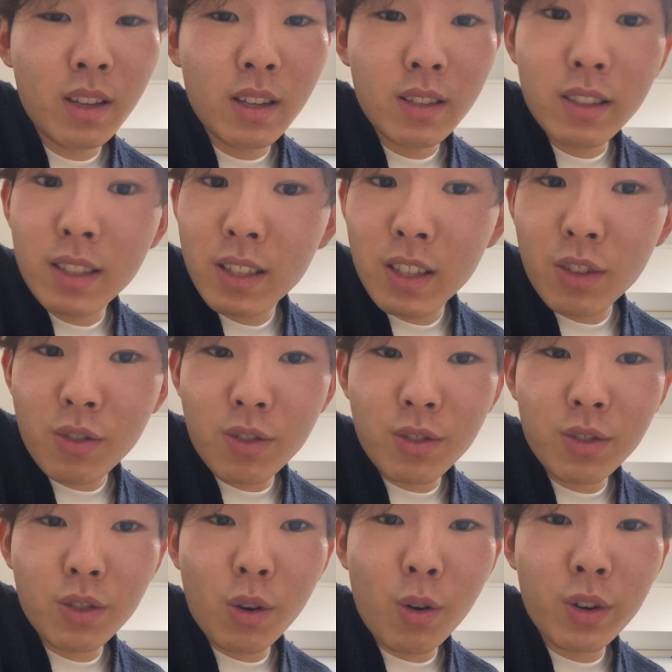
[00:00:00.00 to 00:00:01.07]
This
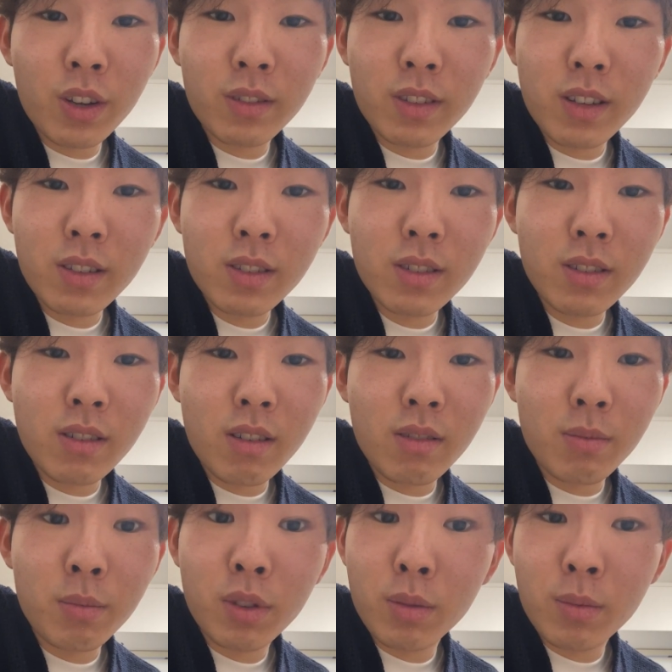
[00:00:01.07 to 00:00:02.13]
includes coding tests
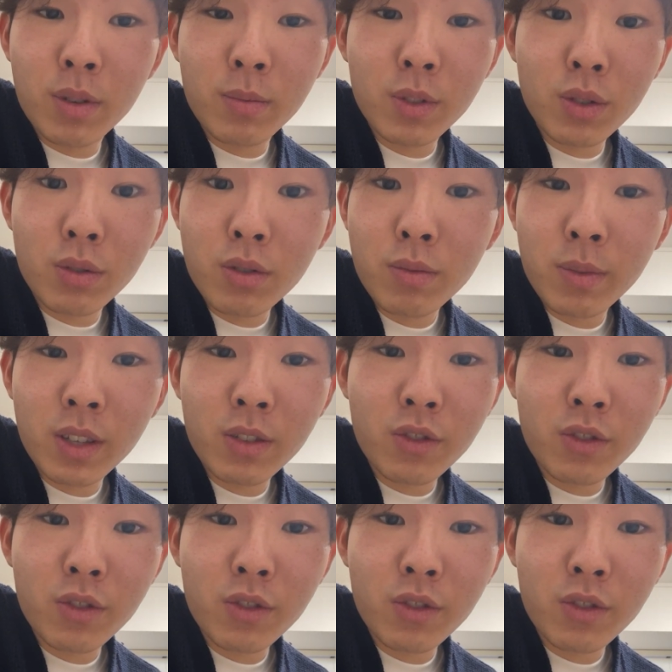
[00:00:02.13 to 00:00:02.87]
and problem-solving